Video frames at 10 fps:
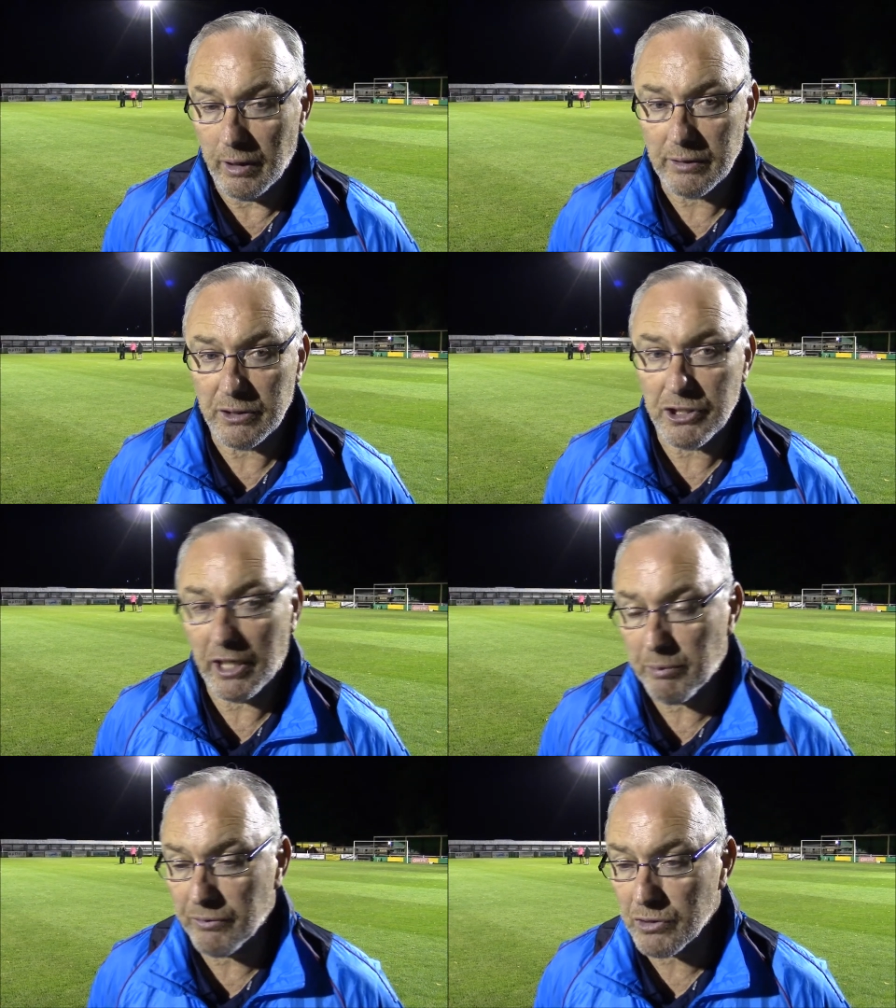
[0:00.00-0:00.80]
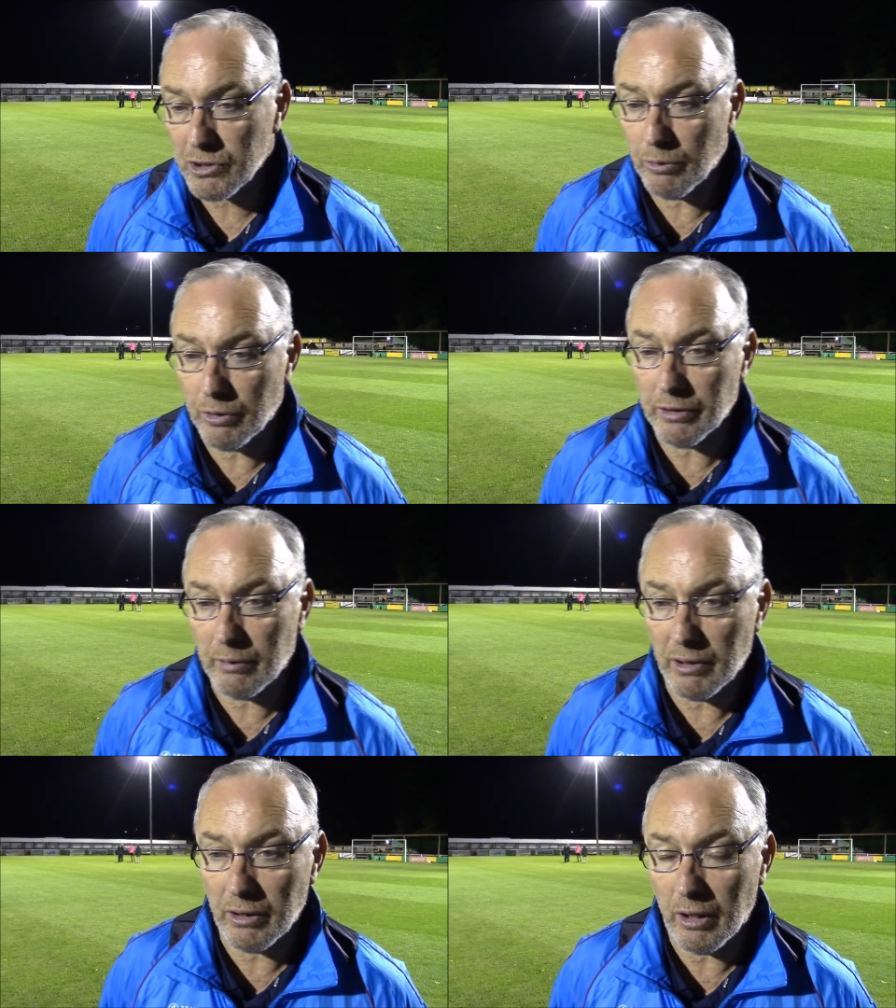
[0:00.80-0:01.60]
the shape of the squad.
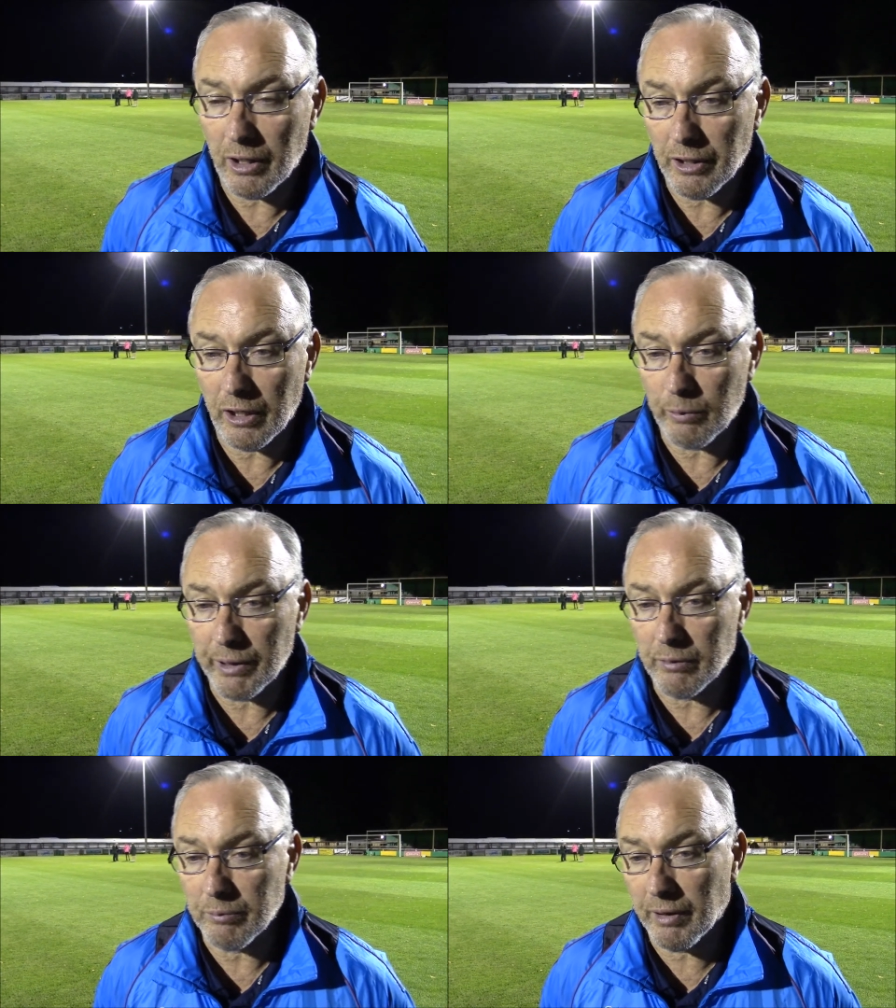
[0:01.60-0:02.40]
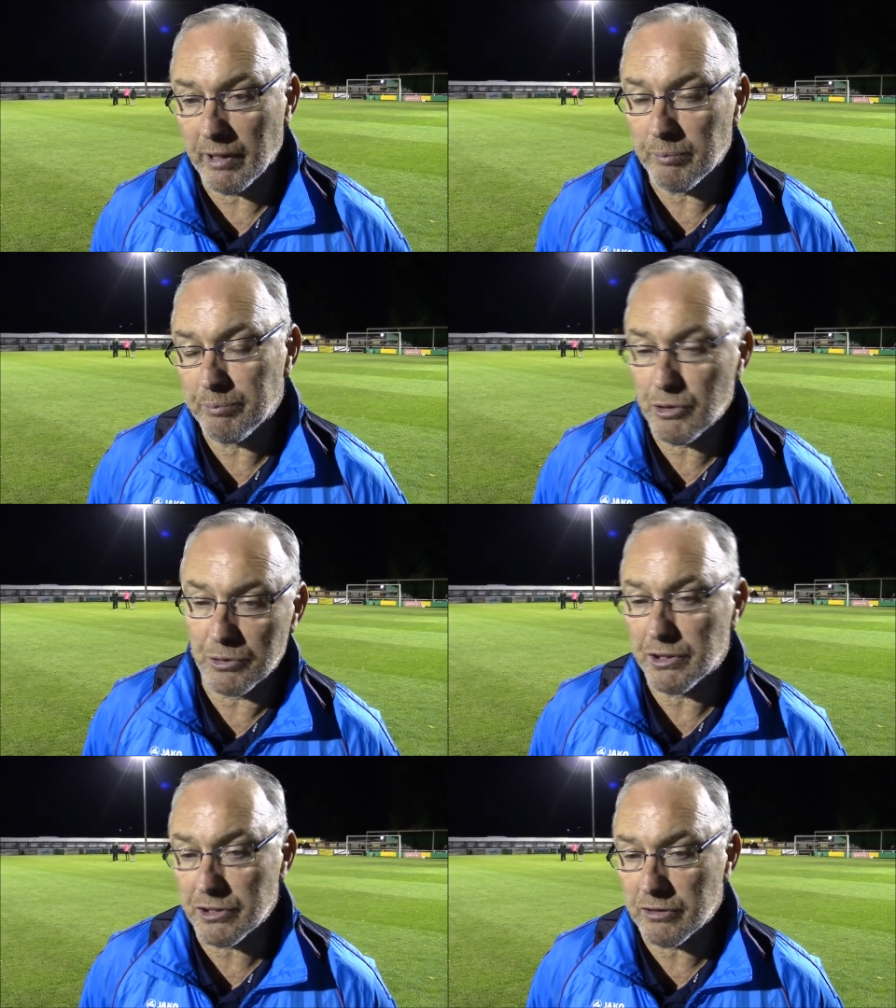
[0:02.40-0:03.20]
I know we can play 2
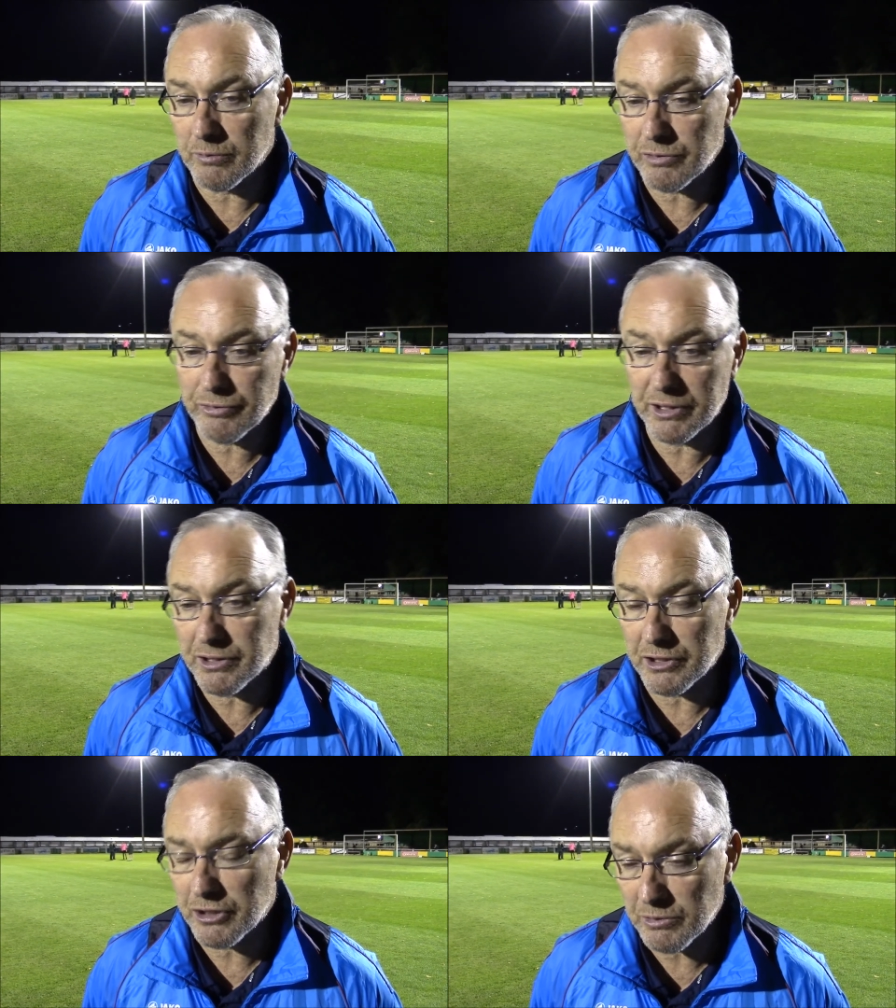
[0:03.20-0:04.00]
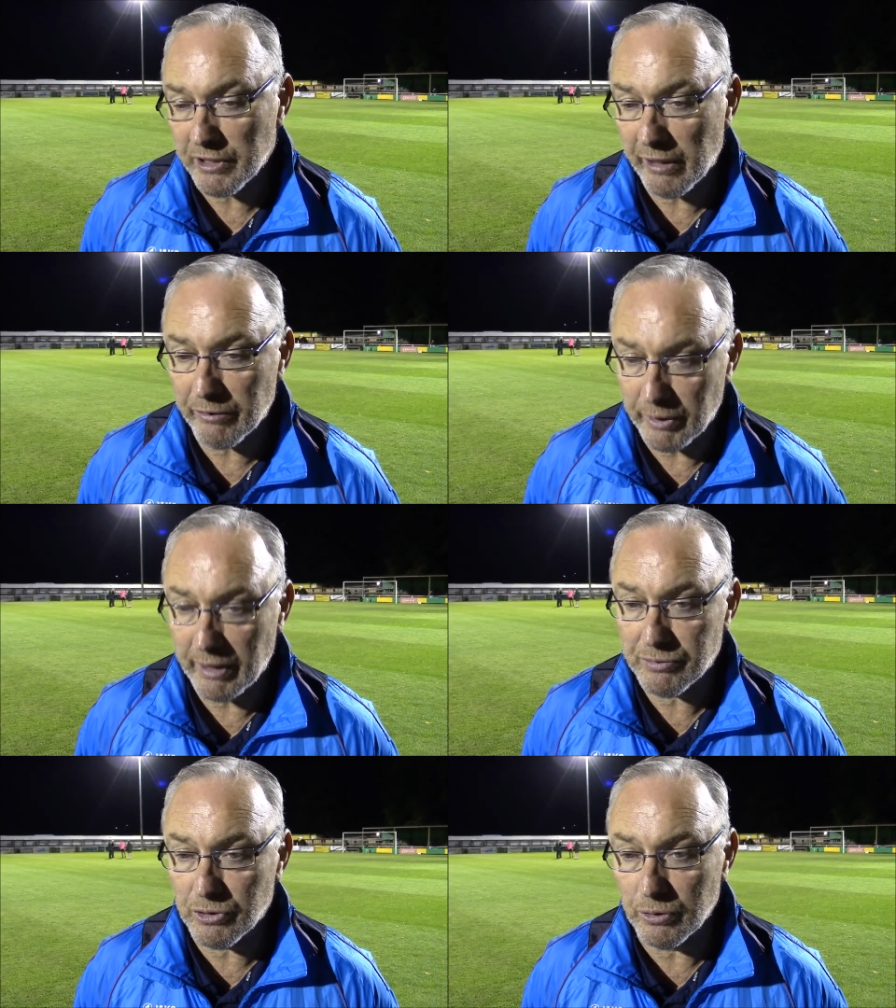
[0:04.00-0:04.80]
systems, 3 systems now if we
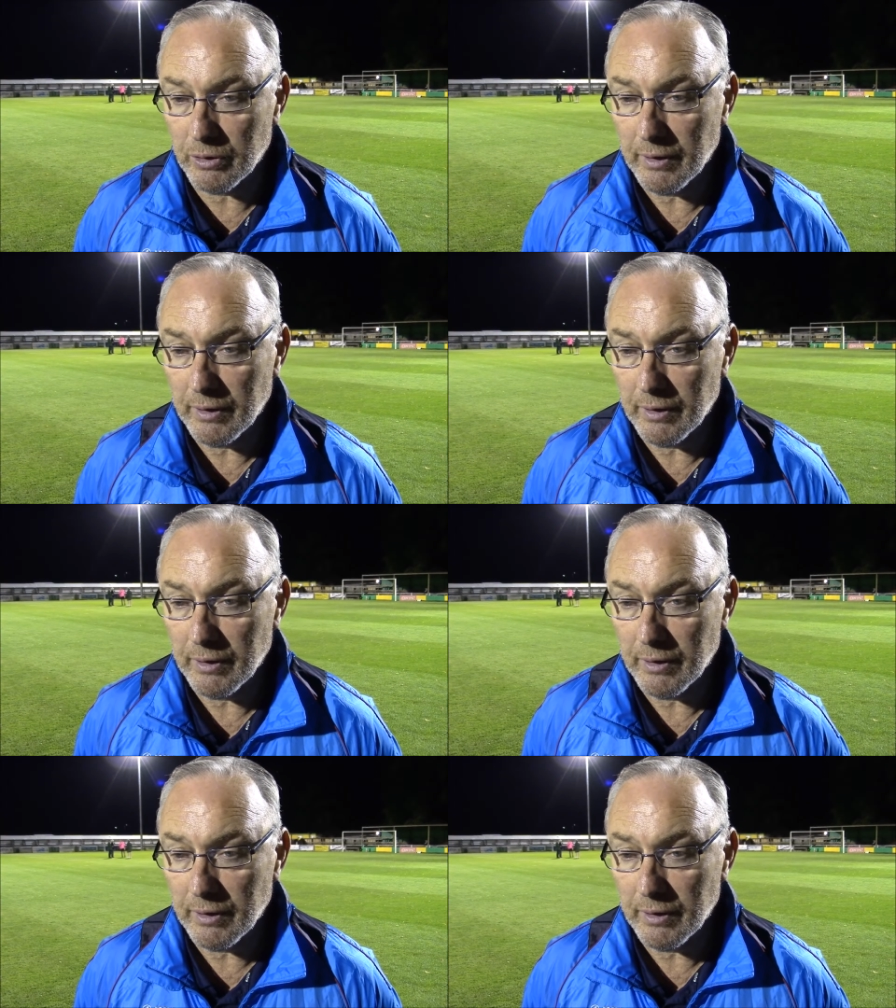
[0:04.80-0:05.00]
have to,